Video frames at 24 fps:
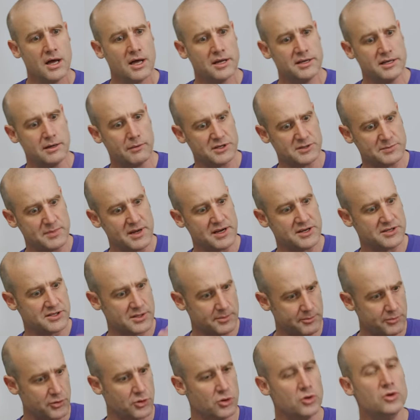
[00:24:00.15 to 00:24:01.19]
No one's managed
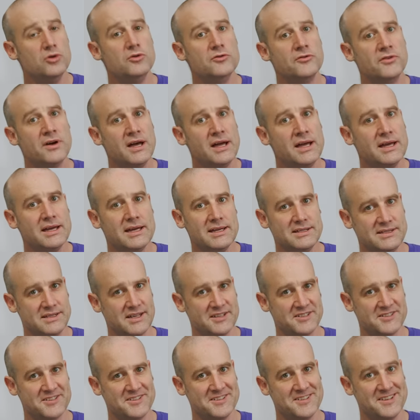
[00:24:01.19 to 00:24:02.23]
to prove it
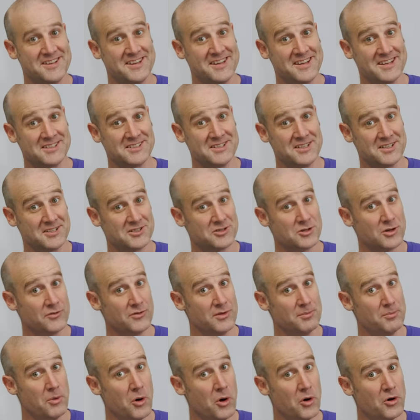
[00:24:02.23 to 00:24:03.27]
doesn't exist. So if
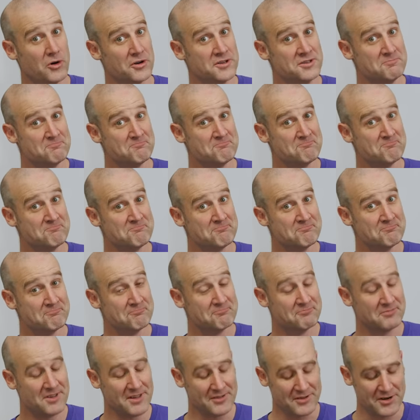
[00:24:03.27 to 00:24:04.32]
you're bored,
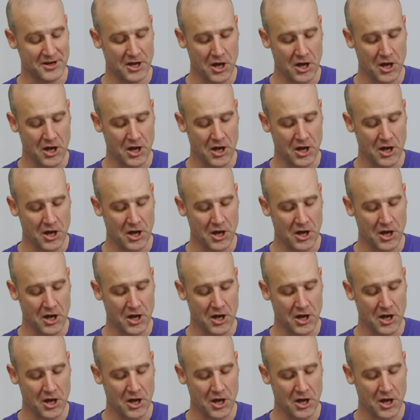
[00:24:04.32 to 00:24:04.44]
give it